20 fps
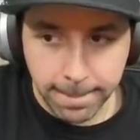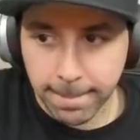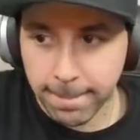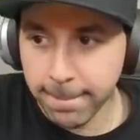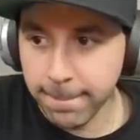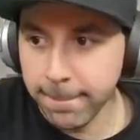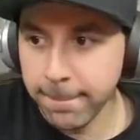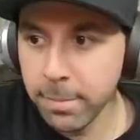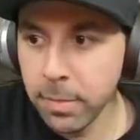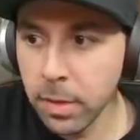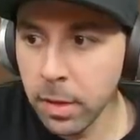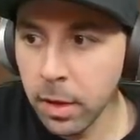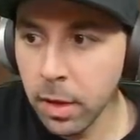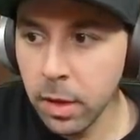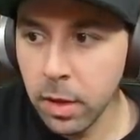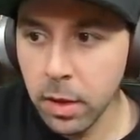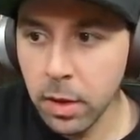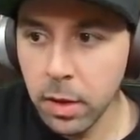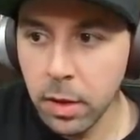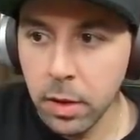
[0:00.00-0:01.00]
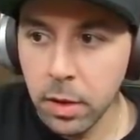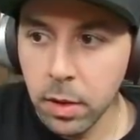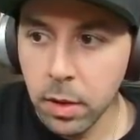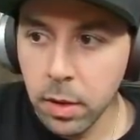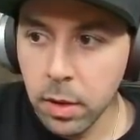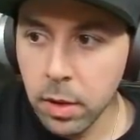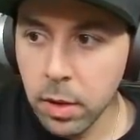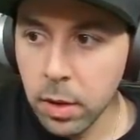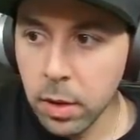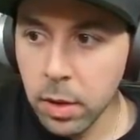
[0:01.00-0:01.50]
Oh yeah, dude.
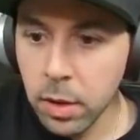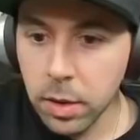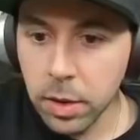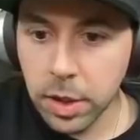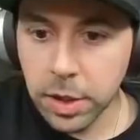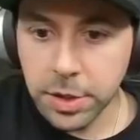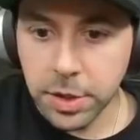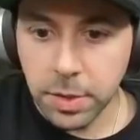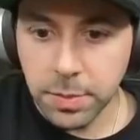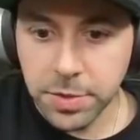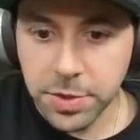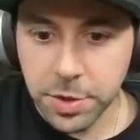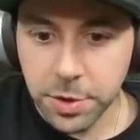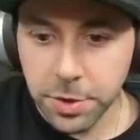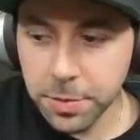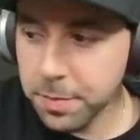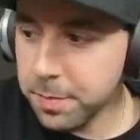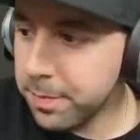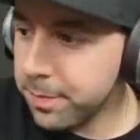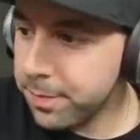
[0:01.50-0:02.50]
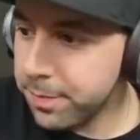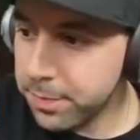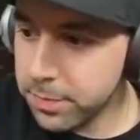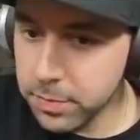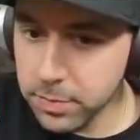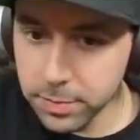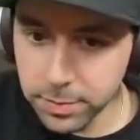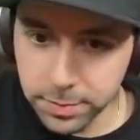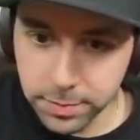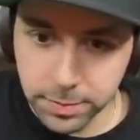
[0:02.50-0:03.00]
Good shit. Get dumpstered. I
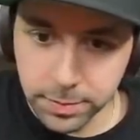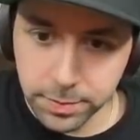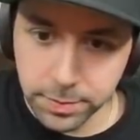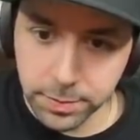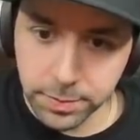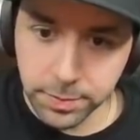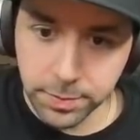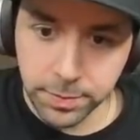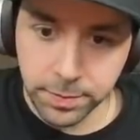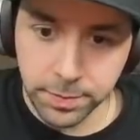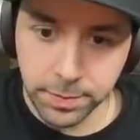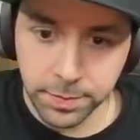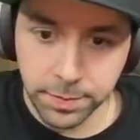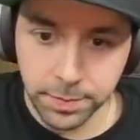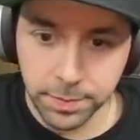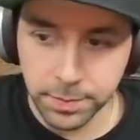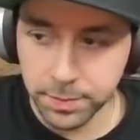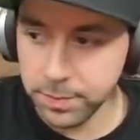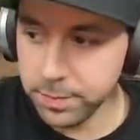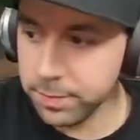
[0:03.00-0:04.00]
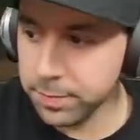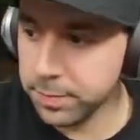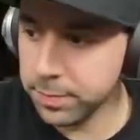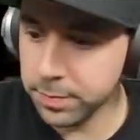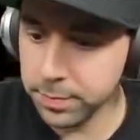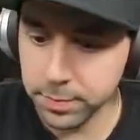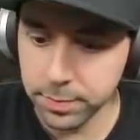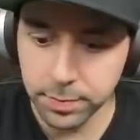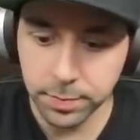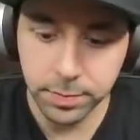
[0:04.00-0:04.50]
can't use anything else but a
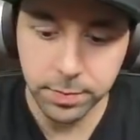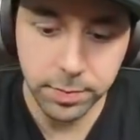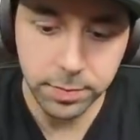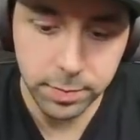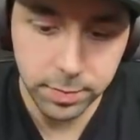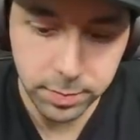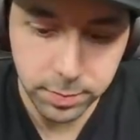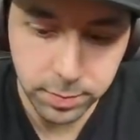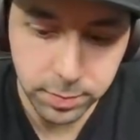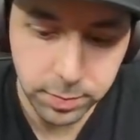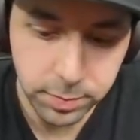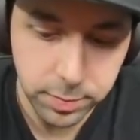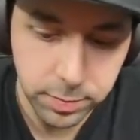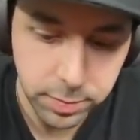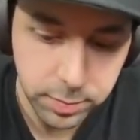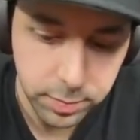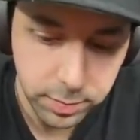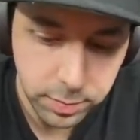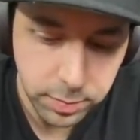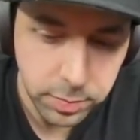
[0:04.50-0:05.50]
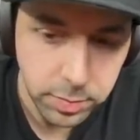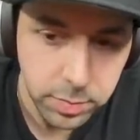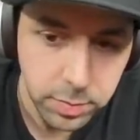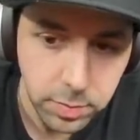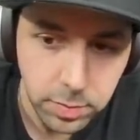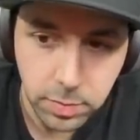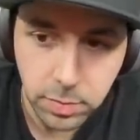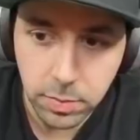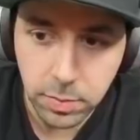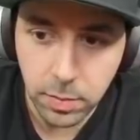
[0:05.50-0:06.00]
shotgun, bro. Hi, are
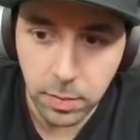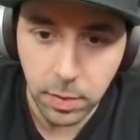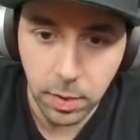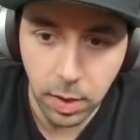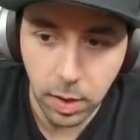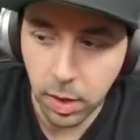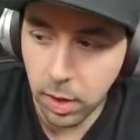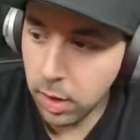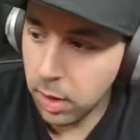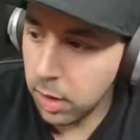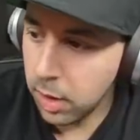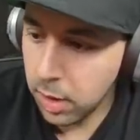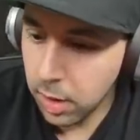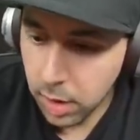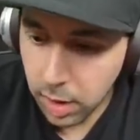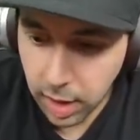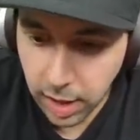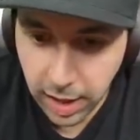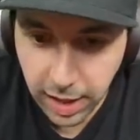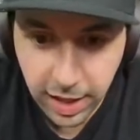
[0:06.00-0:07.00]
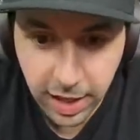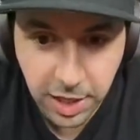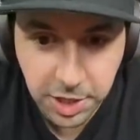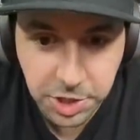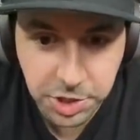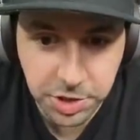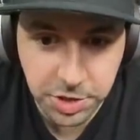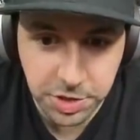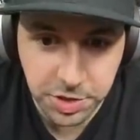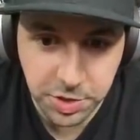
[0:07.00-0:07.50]
you going Clash? I
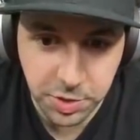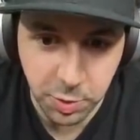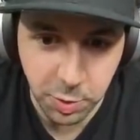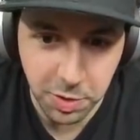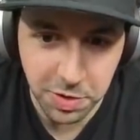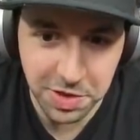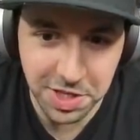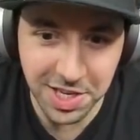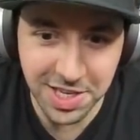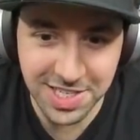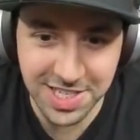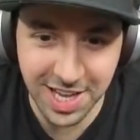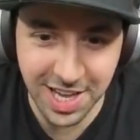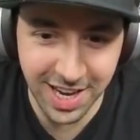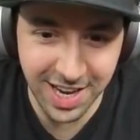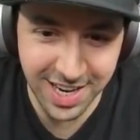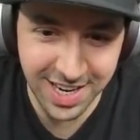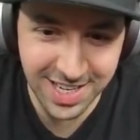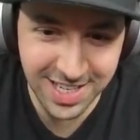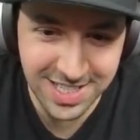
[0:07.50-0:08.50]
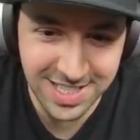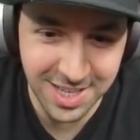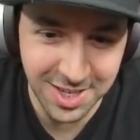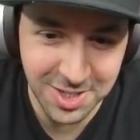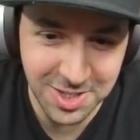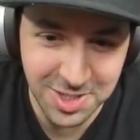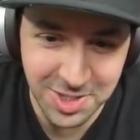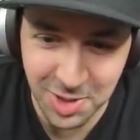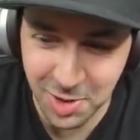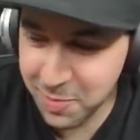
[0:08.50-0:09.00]
actually destroyed these guys.
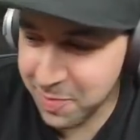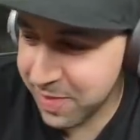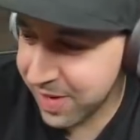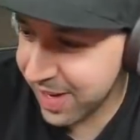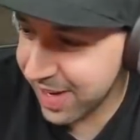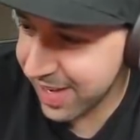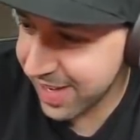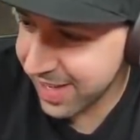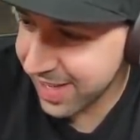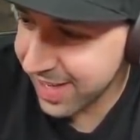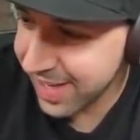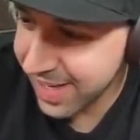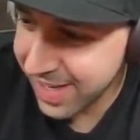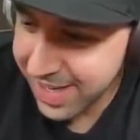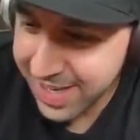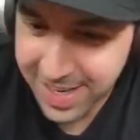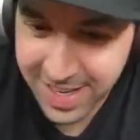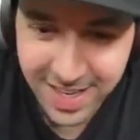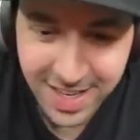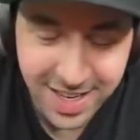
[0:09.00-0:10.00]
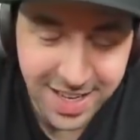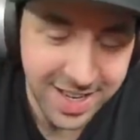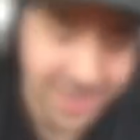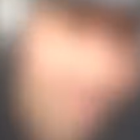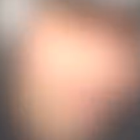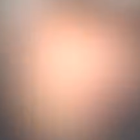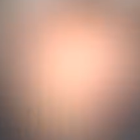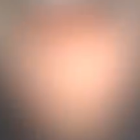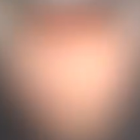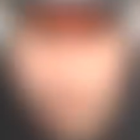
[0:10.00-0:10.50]
They're so bad.
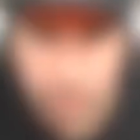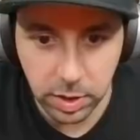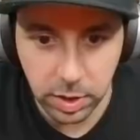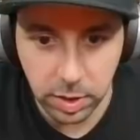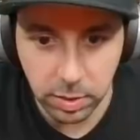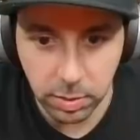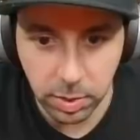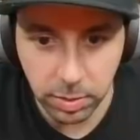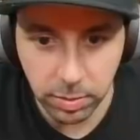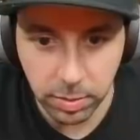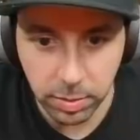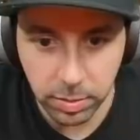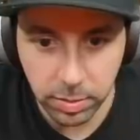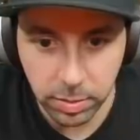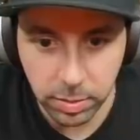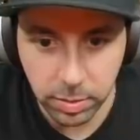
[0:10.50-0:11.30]
Yeah, man.